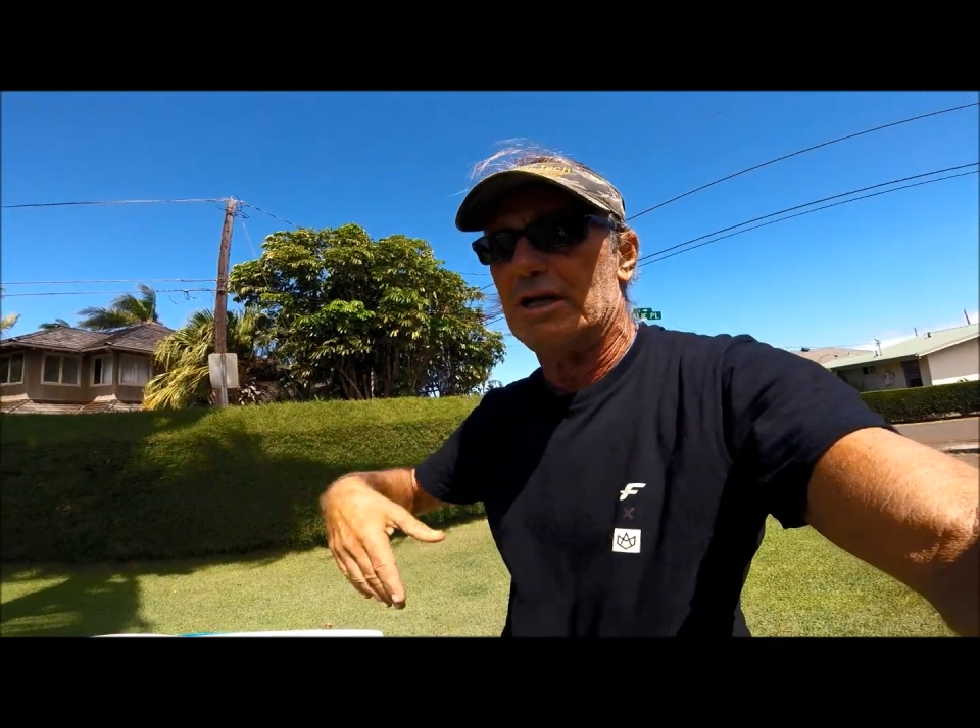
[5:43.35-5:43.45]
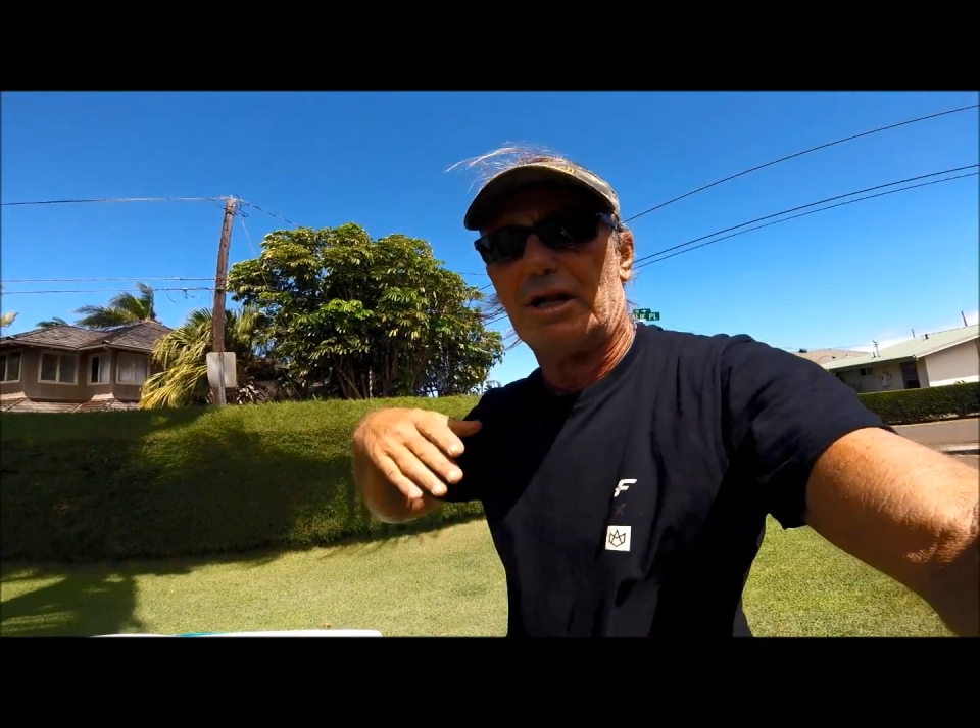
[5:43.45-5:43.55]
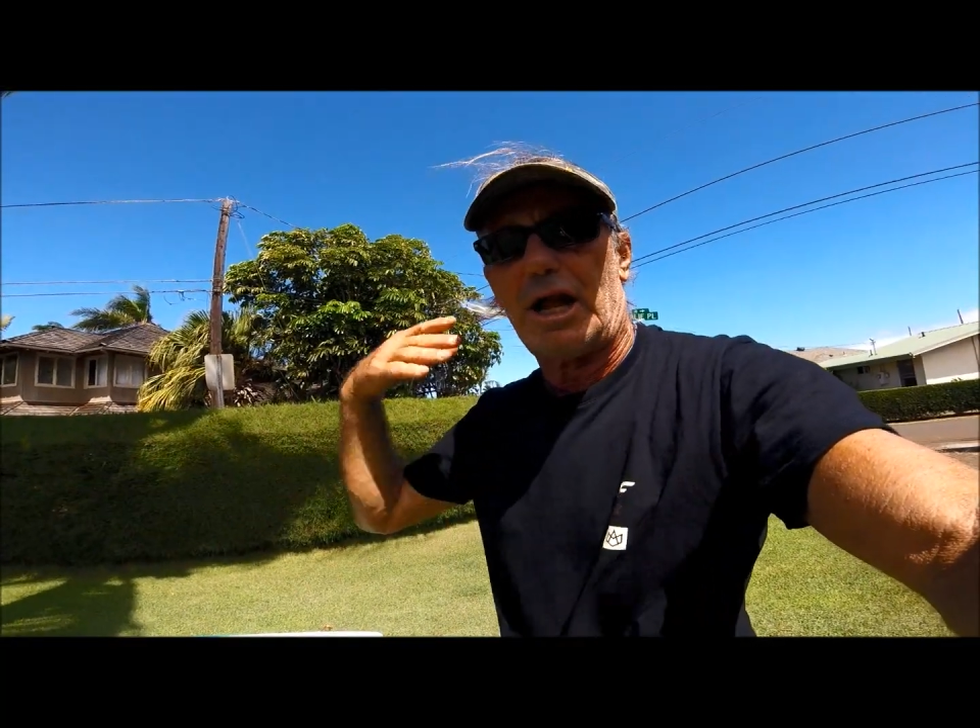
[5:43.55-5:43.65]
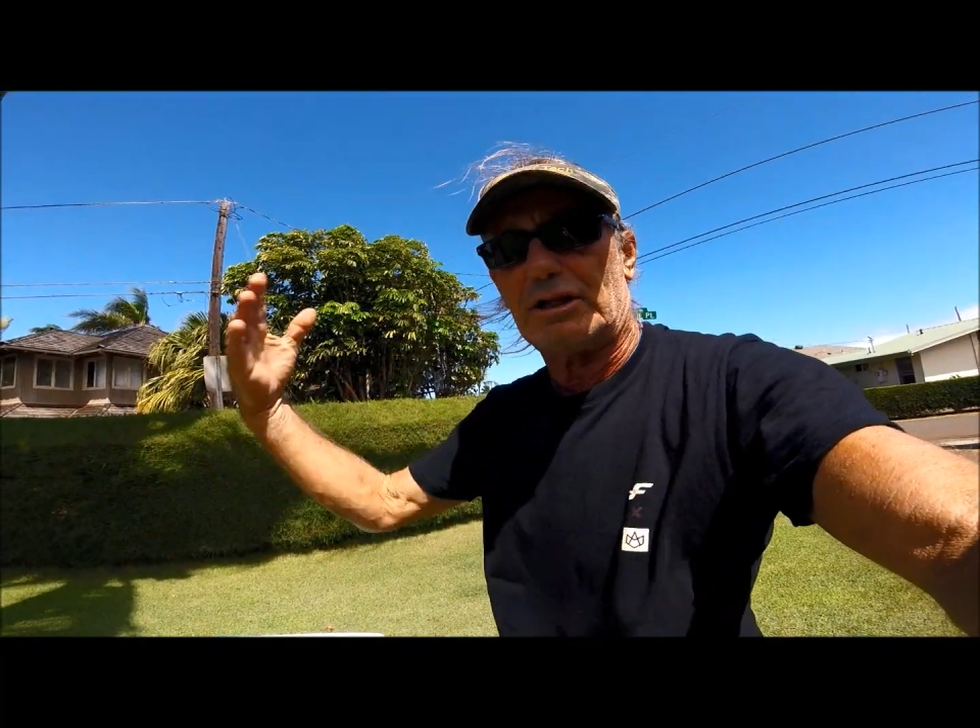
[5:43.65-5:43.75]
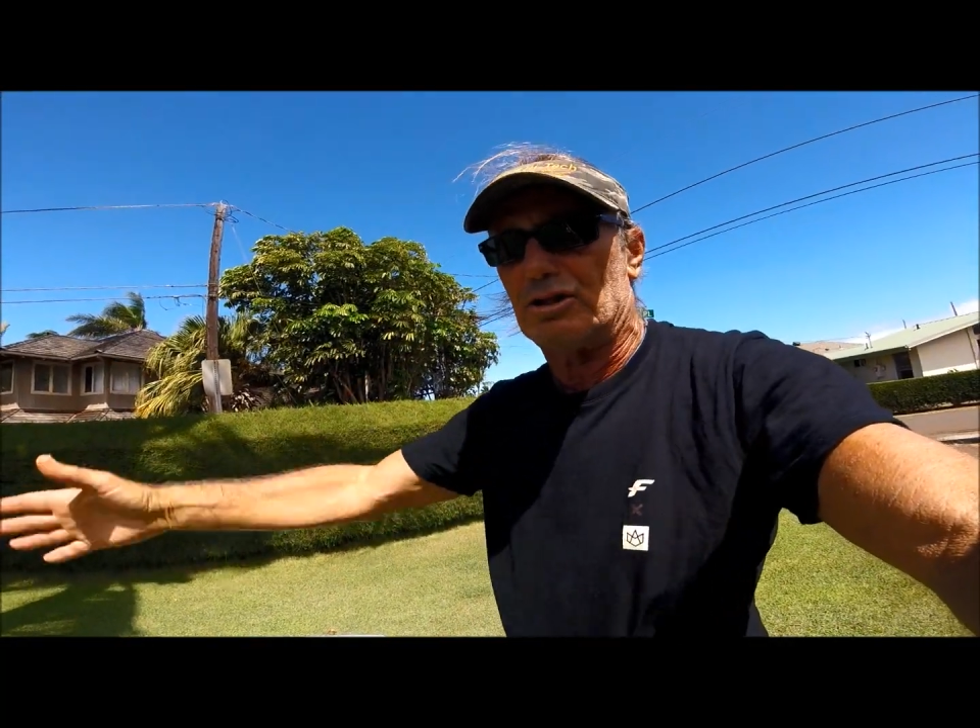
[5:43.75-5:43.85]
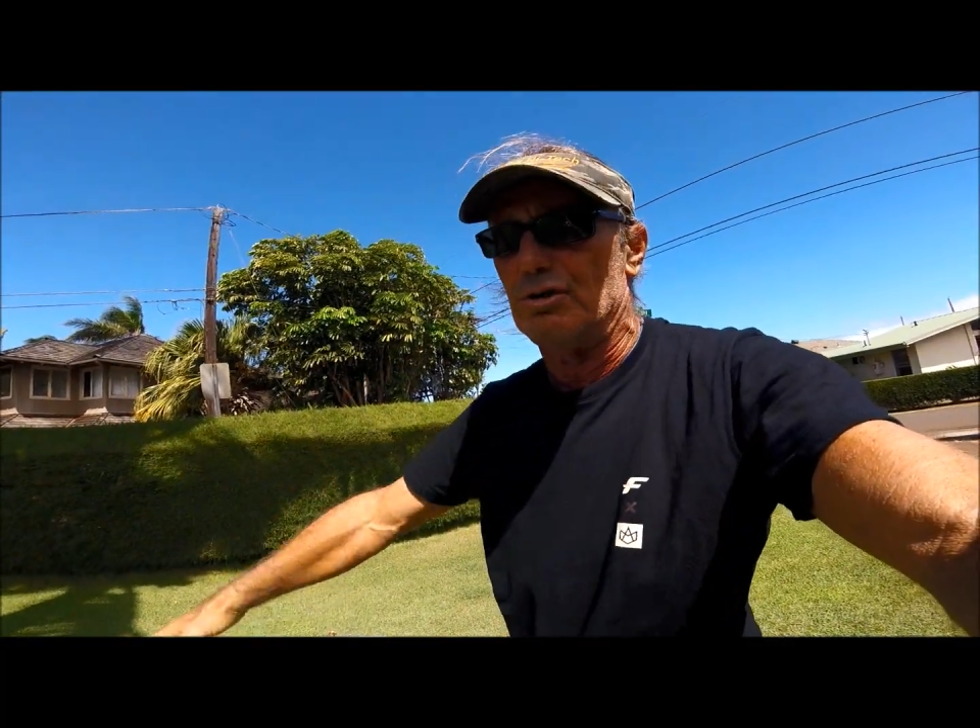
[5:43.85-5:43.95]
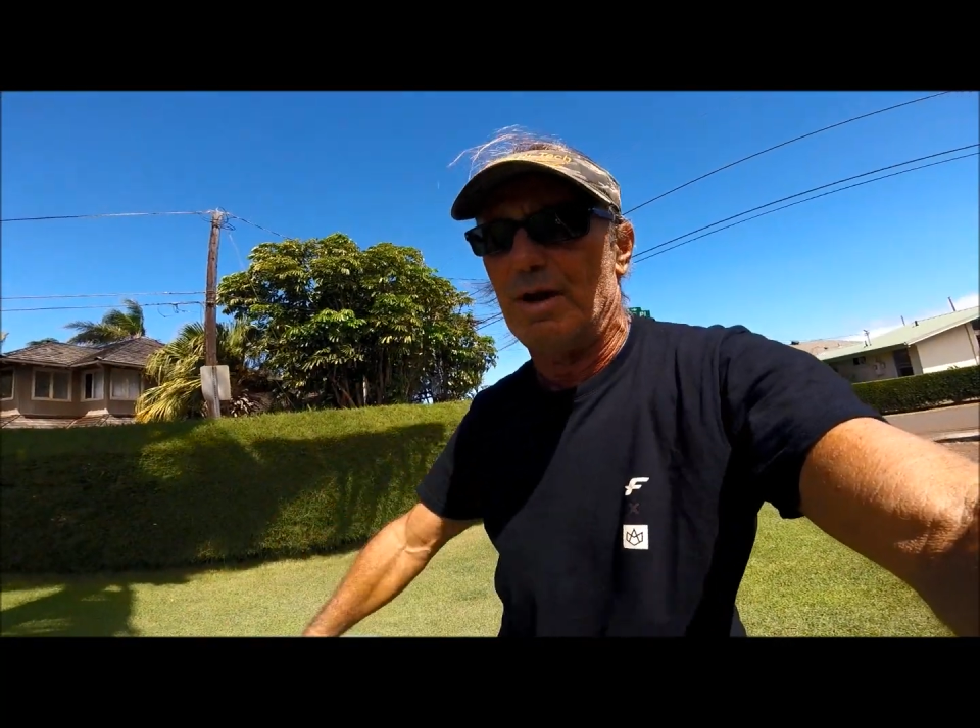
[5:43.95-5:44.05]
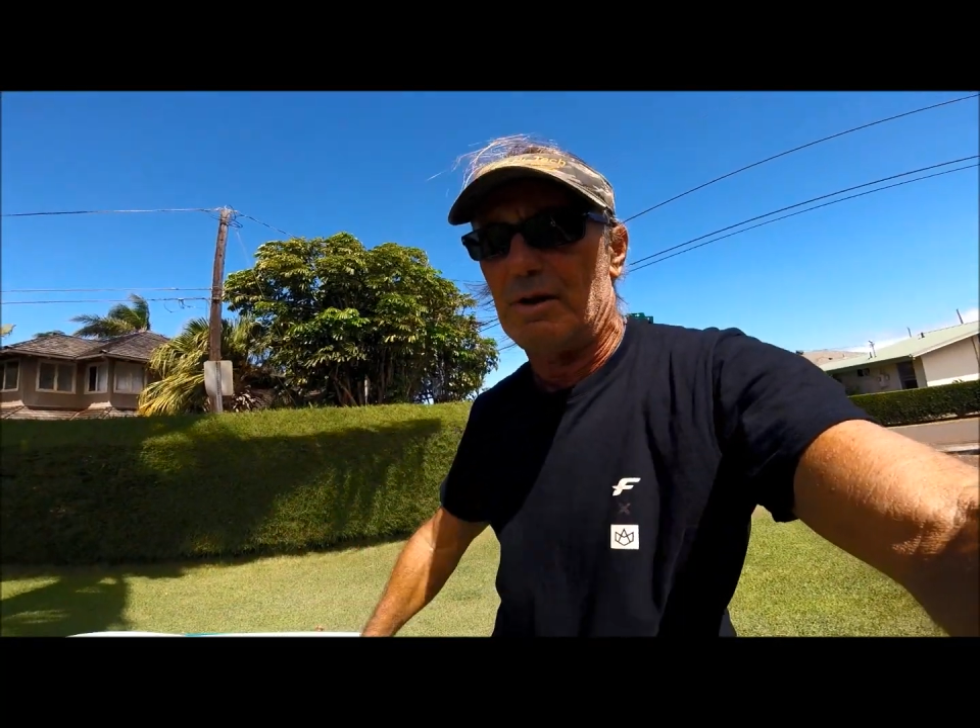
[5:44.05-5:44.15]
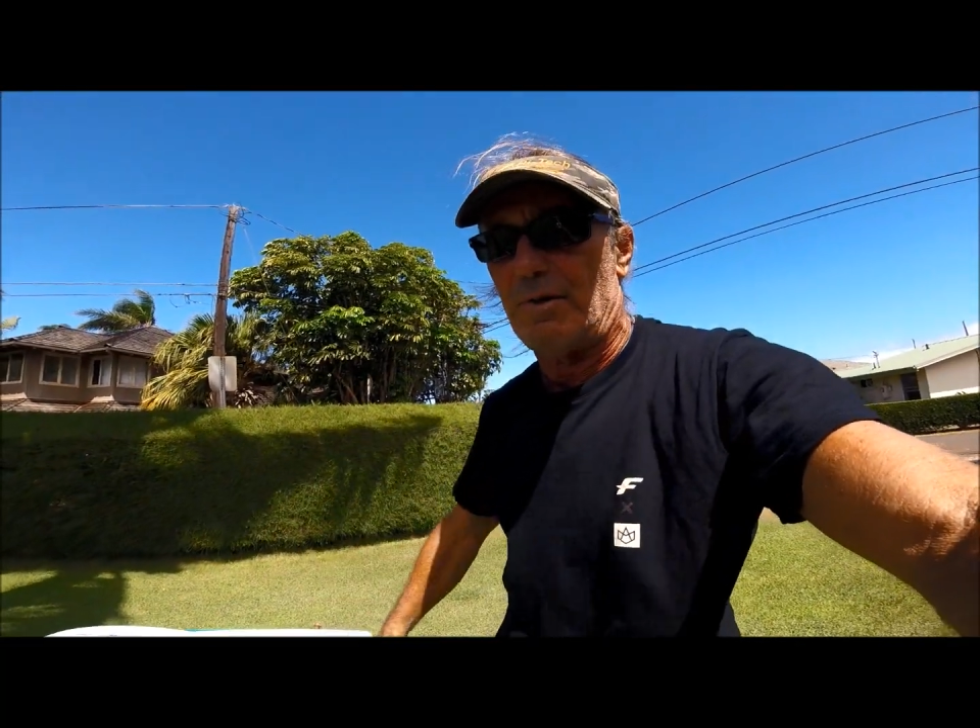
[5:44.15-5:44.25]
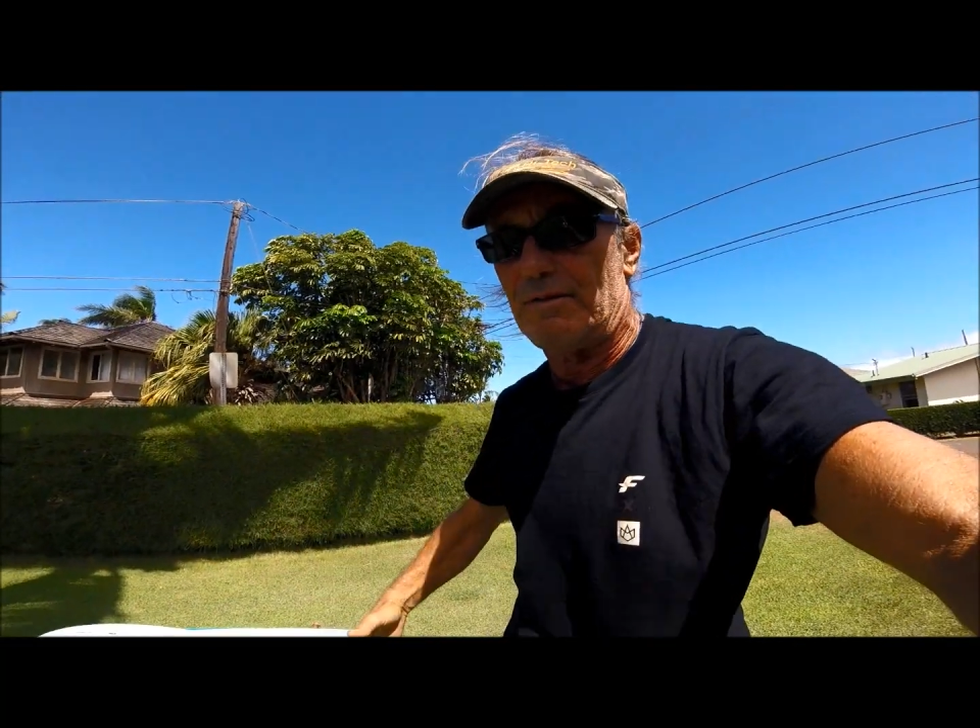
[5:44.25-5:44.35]
they catch too
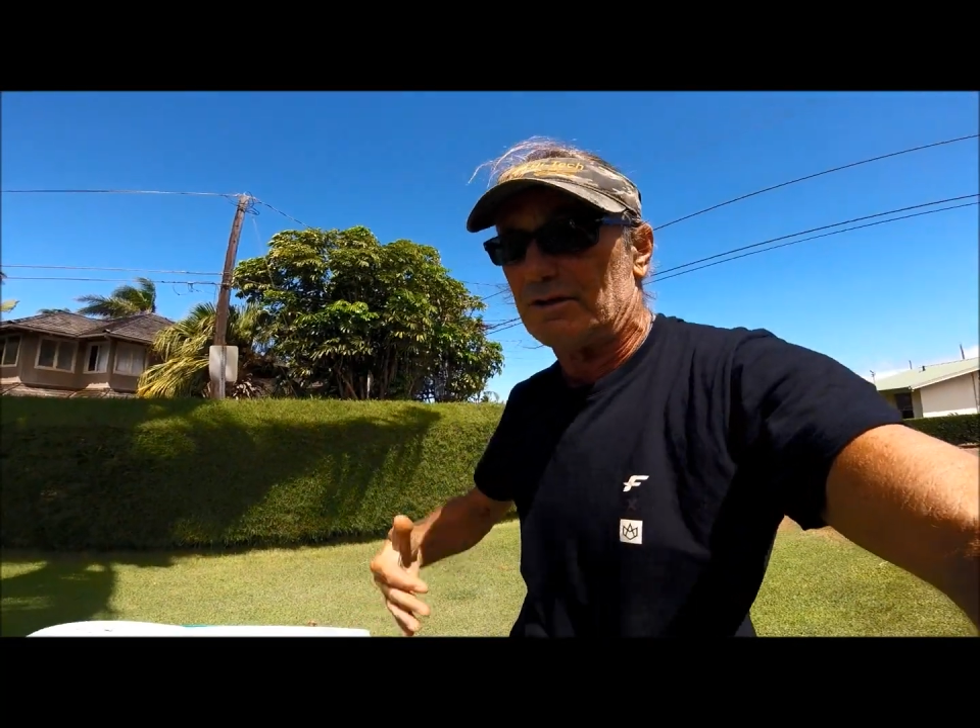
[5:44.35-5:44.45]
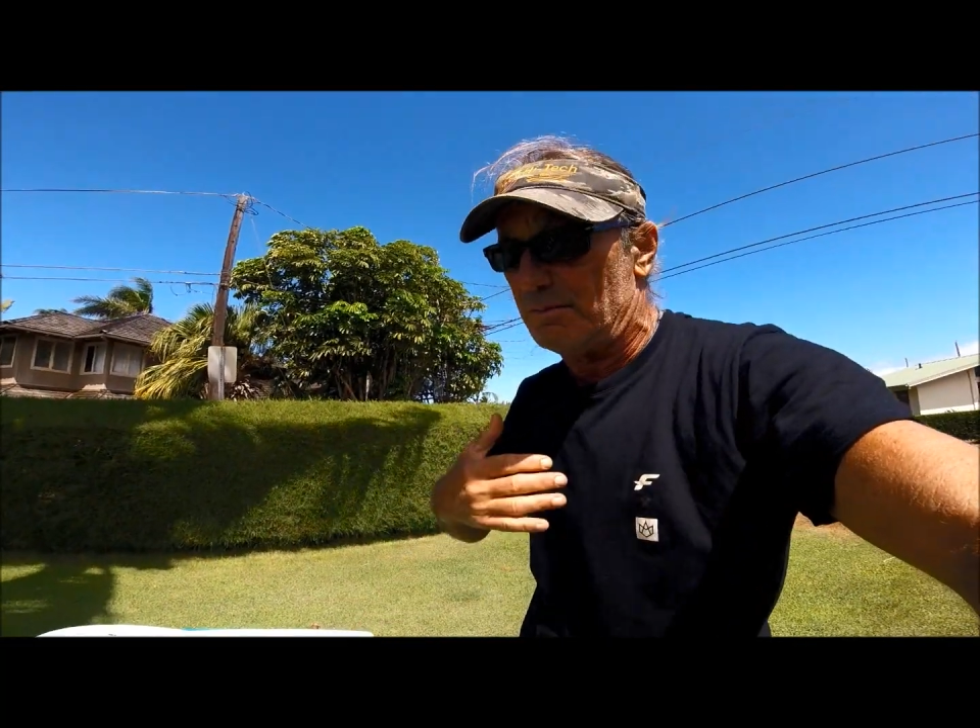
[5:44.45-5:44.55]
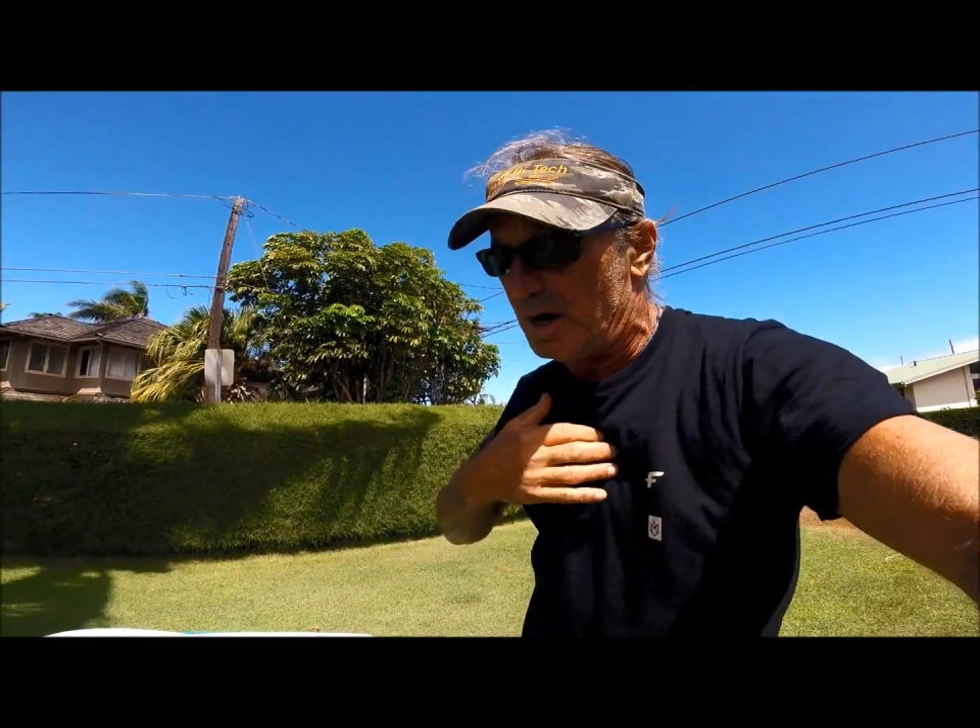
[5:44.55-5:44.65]
many waves in my